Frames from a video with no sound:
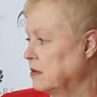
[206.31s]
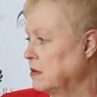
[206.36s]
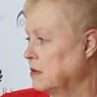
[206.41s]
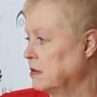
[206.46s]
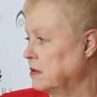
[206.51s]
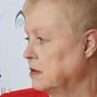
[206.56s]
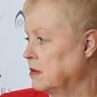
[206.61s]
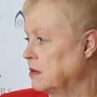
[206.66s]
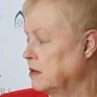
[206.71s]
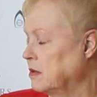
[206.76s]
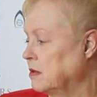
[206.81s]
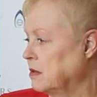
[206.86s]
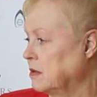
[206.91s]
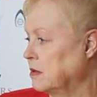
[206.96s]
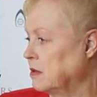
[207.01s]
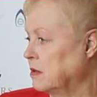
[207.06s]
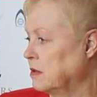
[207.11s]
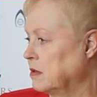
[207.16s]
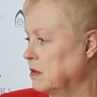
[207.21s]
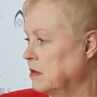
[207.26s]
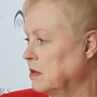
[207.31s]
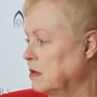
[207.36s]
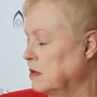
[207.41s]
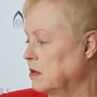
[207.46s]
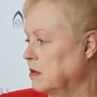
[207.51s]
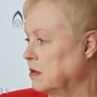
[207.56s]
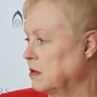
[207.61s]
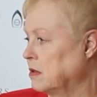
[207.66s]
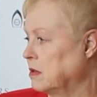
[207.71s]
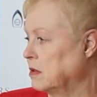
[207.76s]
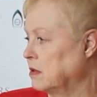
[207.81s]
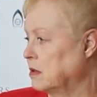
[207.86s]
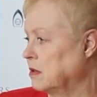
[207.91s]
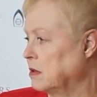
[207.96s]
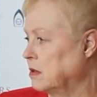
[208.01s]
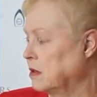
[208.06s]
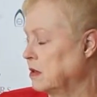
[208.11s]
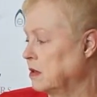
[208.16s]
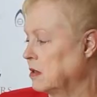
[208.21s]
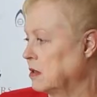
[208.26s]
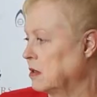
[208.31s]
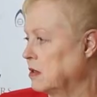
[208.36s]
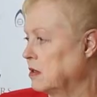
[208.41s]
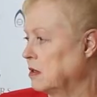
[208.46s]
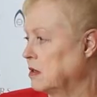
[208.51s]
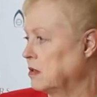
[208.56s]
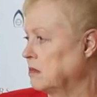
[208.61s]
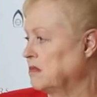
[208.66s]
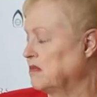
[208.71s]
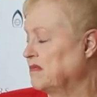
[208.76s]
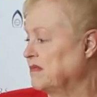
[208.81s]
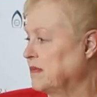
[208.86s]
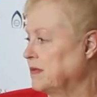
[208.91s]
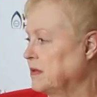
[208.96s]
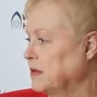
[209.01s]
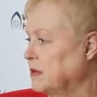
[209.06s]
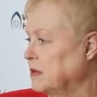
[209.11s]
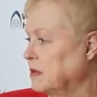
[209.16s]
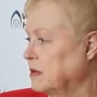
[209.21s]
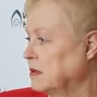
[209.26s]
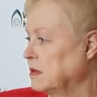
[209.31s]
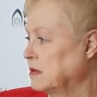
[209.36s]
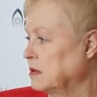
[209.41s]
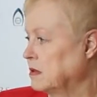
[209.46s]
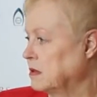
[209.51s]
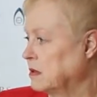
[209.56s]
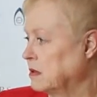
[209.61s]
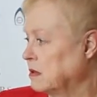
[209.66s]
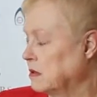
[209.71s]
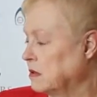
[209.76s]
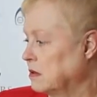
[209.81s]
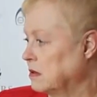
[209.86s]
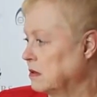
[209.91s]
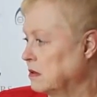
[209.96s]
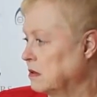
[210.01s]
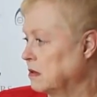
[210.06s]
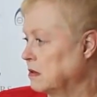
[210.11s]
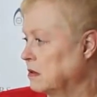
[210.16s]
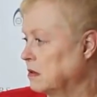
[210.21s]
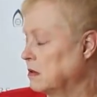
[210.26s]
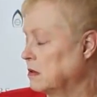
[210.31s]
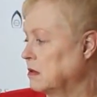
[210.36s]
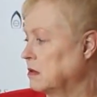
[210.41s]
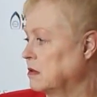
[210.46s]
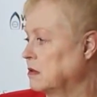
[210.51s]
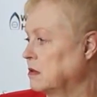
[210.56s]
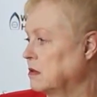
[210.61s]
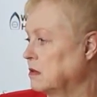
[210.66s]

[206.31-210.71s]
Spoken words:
The person shown says nothing.